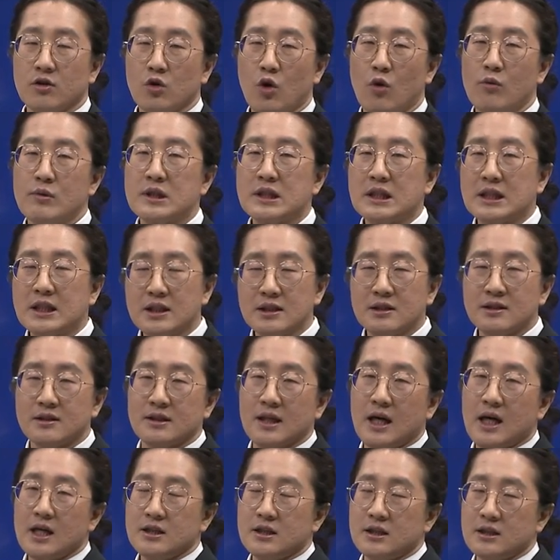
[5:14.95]
We
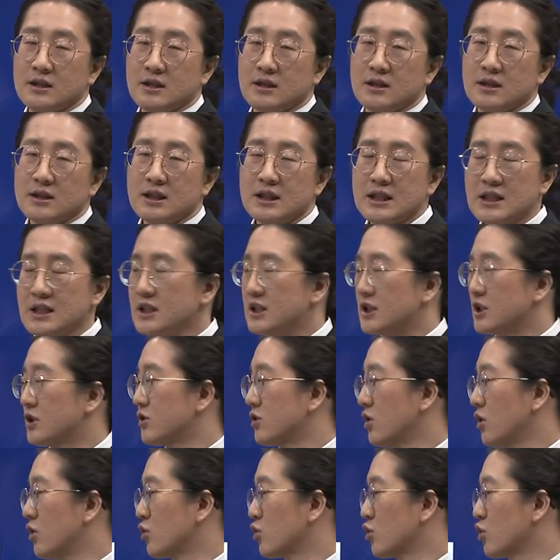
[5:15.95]
cannot skip
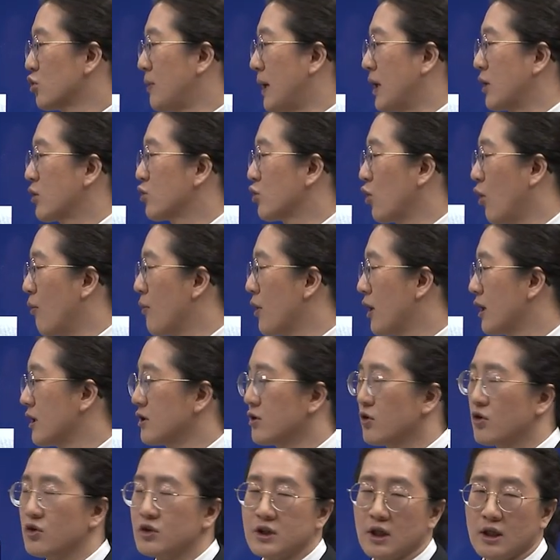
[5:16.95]
from small size to
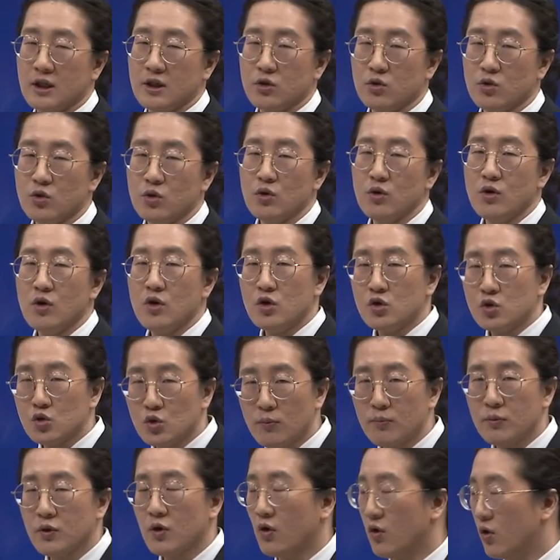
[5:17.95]
big size,
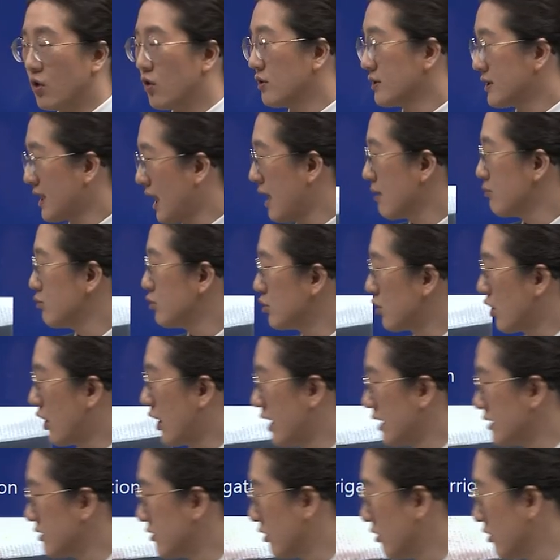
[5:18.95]
but we need
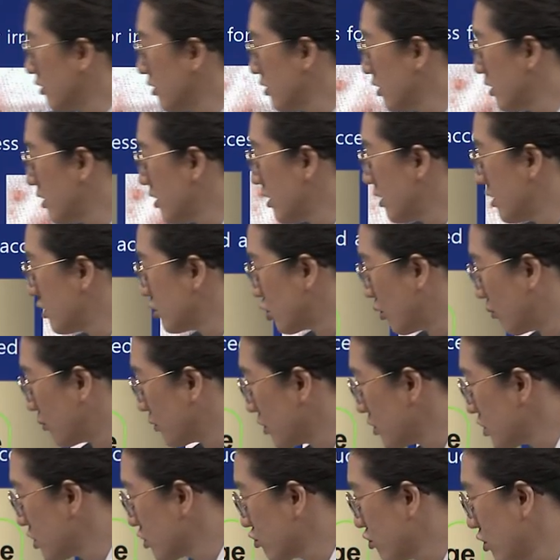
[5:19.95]
to
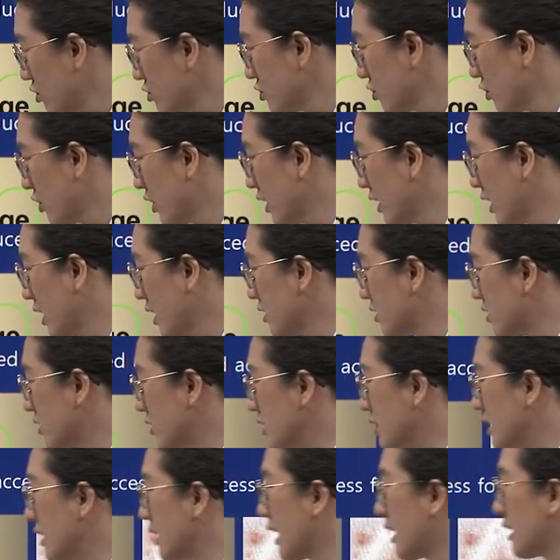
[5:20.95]
gradually
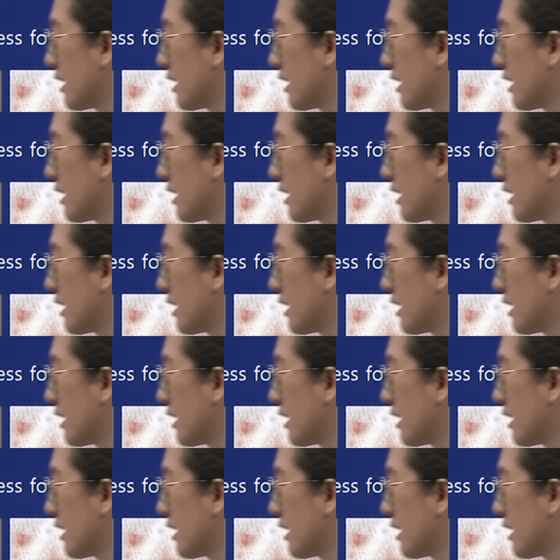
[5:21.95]
increase